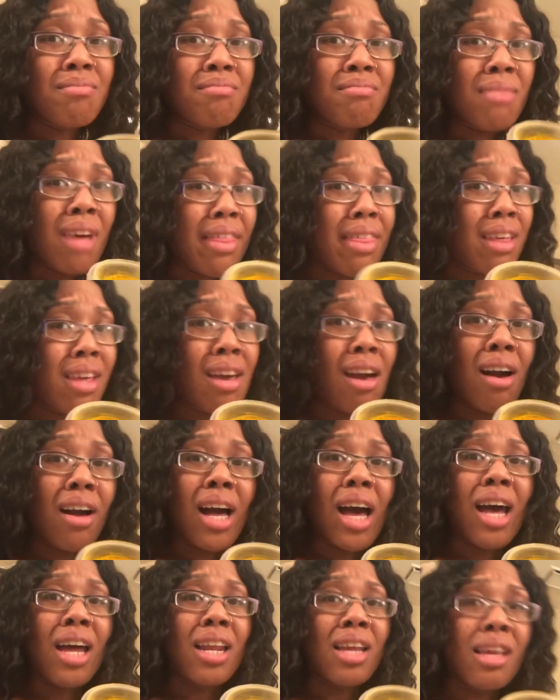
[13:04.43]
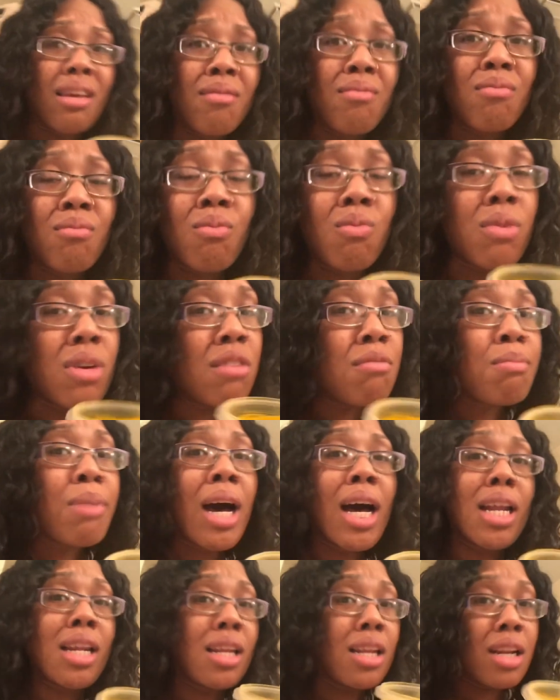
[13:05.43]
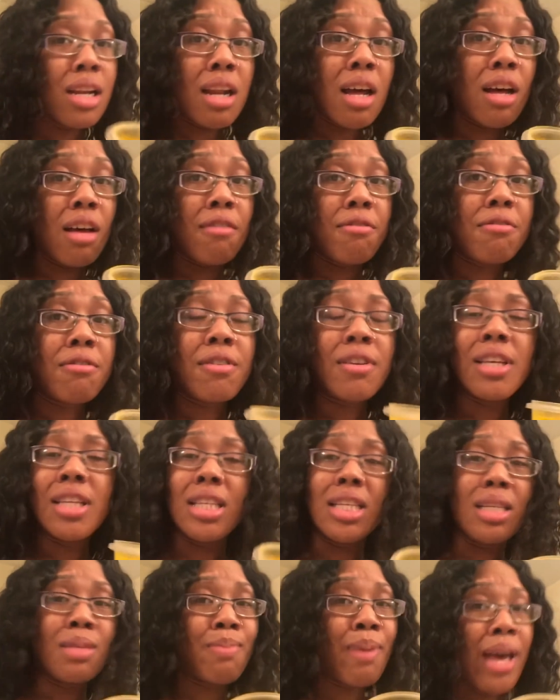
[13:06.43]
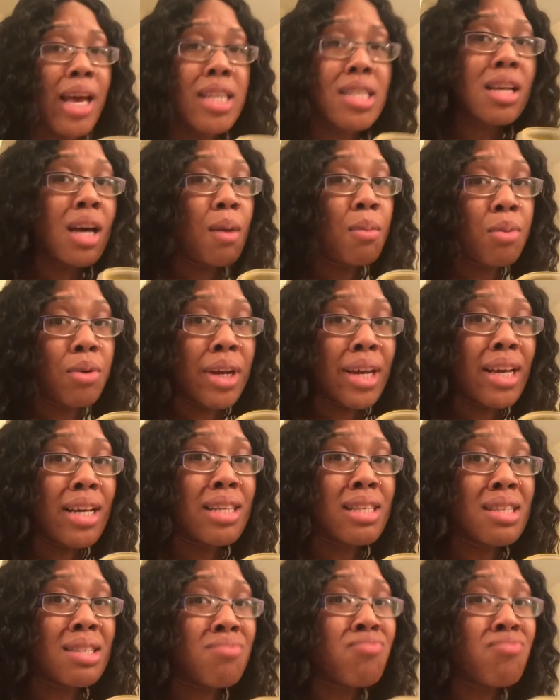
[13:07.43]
I think y'all got it. We bonded enough in these past couple days.